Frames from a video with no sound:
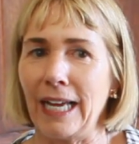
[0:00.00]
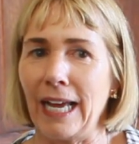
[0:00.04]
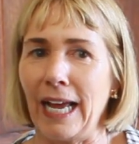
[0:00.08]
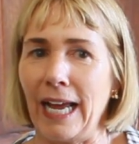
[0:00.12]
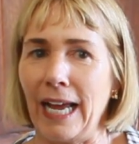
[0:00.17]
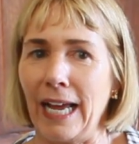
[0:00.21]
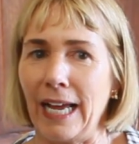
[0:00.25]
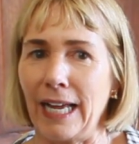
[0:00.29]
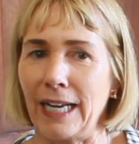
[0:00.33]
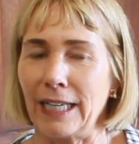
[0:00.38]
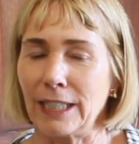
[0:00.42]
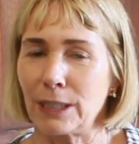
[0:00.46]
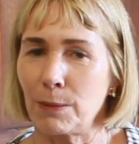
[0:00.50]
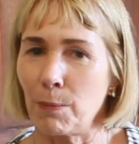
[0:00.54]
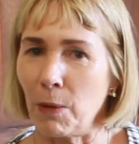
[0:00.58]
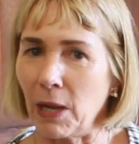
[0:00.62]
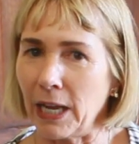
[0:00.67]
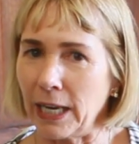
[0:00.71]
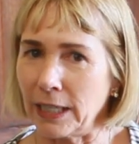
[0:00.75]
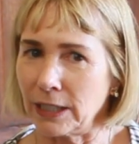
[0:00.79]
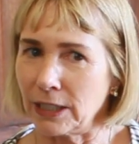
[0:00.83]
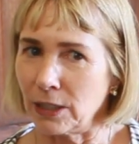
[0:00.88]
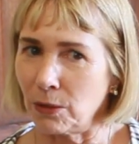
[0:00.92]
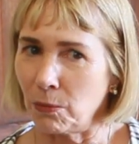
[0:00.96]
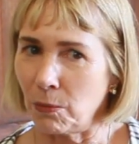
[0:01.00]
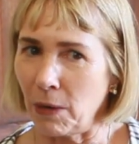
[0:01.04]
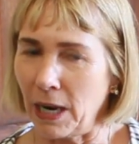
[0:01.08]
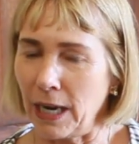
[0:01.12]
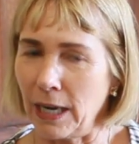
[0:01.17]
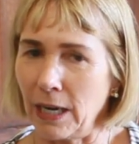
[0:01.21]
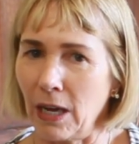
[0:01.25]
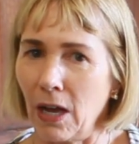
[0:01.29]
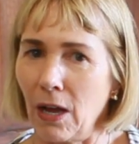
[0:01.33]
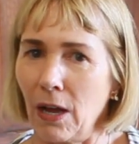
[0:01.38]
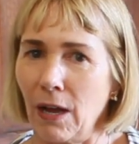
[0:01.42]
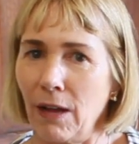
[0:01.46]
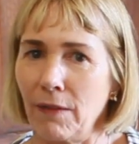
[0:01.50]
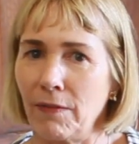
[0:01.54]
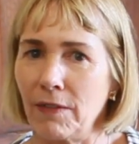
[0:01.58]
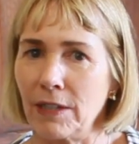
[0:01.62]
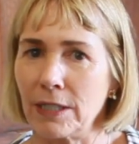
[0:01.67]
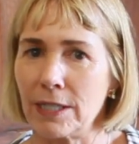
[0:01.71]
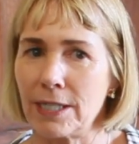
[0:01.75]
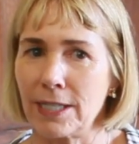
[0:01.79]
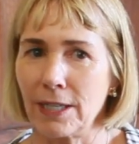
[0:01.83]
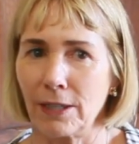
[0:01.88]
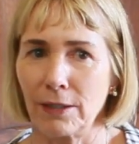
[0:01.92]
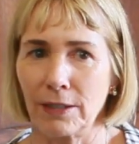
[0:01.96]
and it's planted right on the
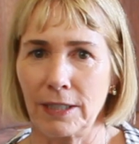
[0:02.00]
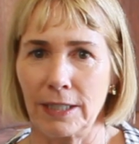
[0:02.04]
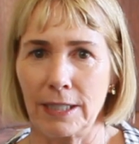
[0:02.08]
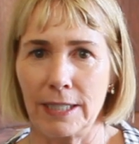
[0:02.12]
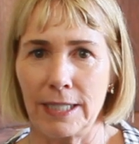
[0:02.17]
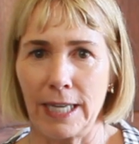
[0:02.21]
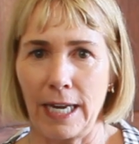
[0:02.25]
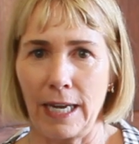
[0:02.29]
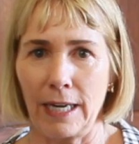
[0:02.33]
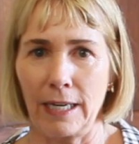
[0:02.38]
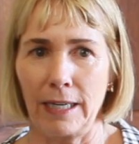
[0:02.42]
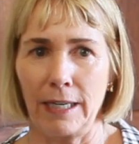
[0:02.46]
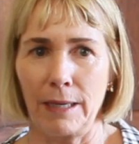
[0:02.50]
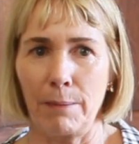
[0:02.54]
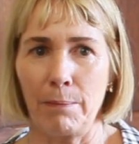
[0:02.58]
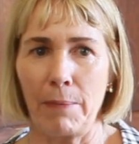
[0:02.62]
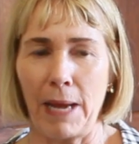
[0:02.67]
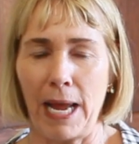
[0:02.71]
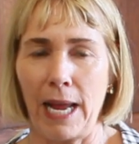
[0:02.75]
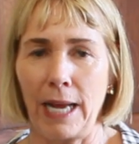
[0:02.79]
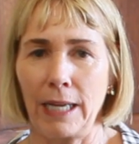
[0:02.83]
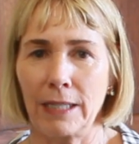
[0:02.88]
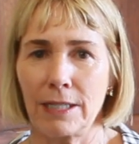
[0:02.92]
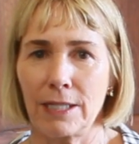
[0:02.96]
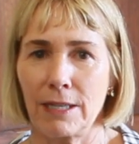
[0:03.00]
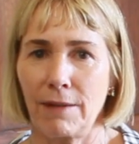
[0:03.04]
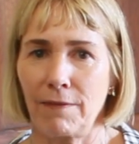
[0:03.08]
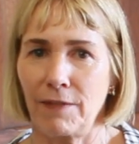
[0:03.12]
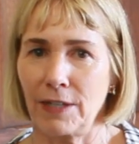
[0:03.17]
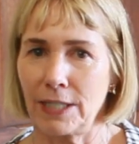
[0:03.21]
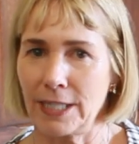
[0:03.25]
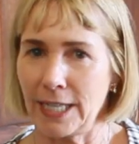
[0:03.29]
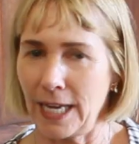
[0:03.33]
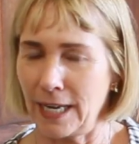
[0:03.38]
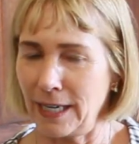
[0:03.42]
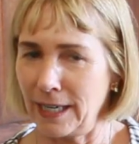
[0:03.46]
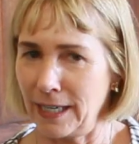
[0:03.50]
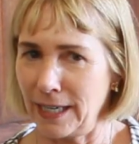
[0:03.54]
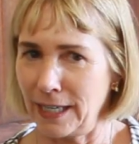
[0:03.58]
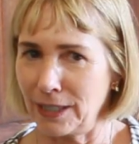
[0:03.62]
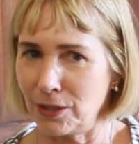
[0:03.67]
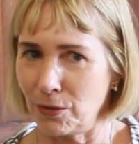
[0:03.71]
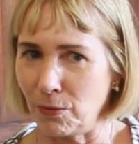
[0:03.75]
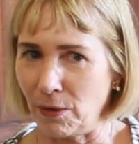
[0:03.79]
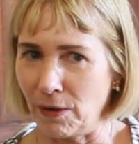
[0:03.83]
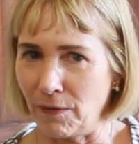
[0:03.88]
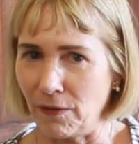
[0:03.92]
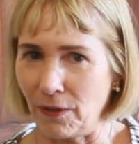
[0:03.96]
silty, sandy banks of the San
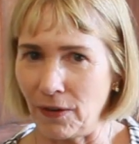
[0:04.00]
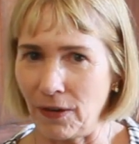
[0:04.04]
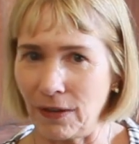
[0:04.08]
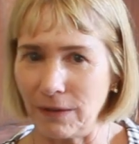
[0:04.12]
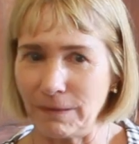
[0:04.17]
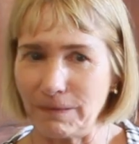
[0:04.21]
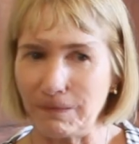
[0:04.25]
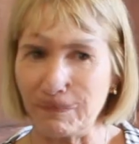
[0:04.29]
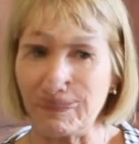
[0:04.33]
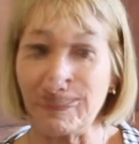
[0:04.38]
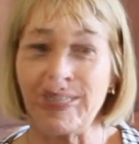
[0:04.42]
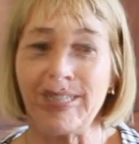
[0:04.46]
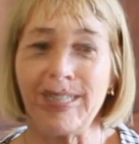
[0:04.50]
Ynez River.